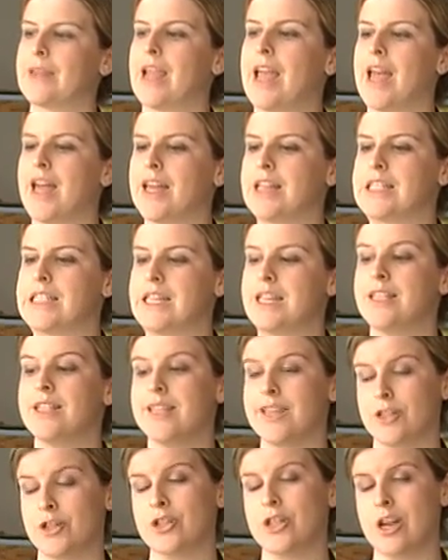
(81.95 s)
And in
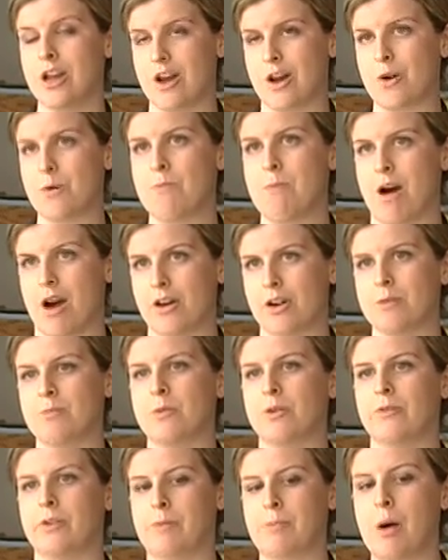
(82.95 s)
this show, Modern
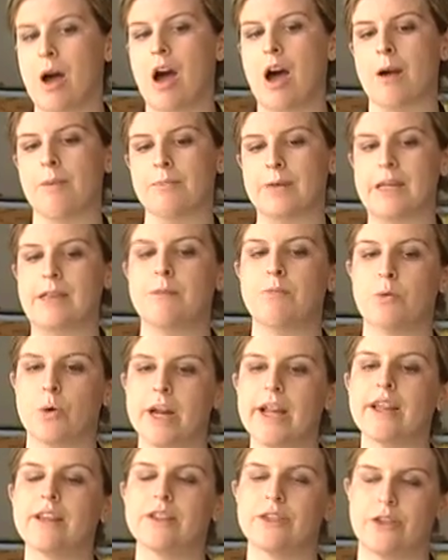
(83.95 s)
Movie Pop, he
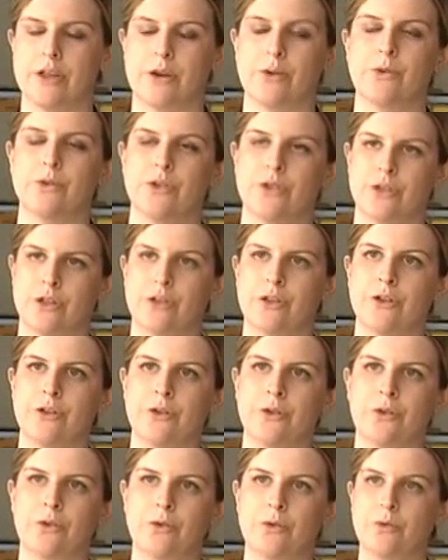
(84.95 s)
brings those
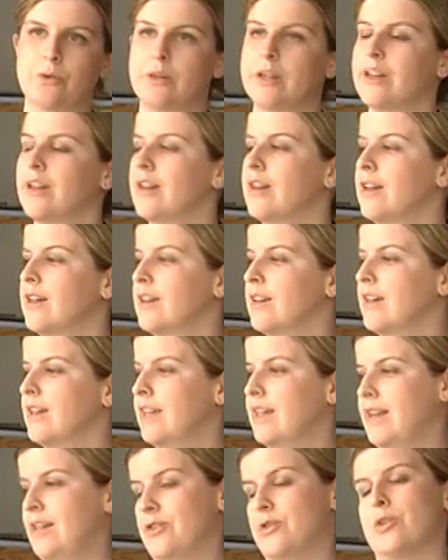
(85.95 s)
two
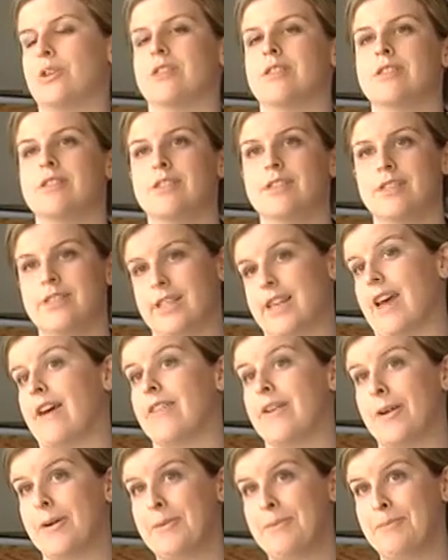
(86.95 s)
interests
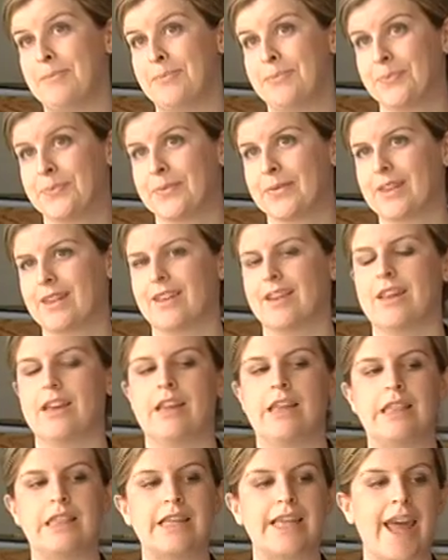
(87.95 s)
together.
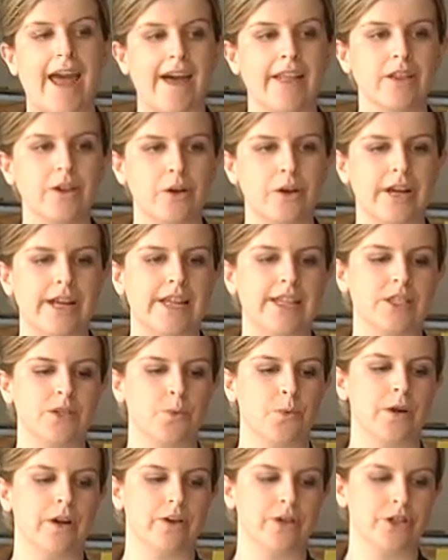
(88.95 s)
In the galleries,
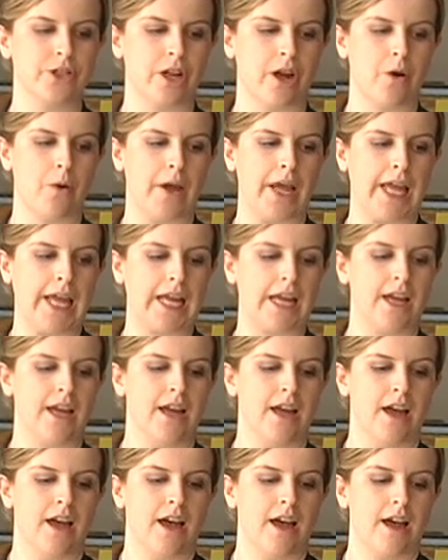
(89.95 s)
we're showing
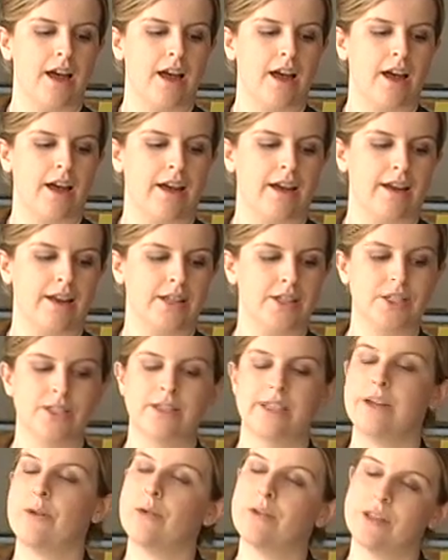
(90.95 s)
a
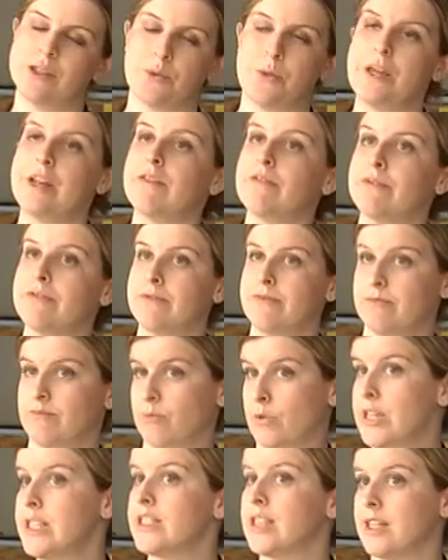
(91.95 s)
suite of
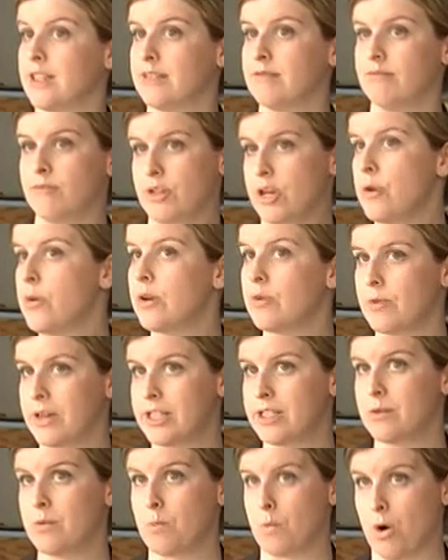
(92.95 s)
new and
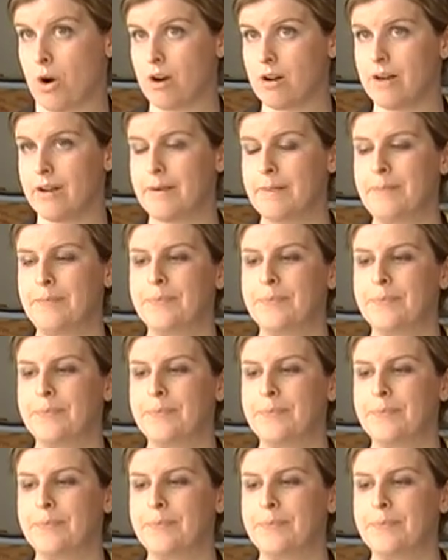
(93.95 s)
recent work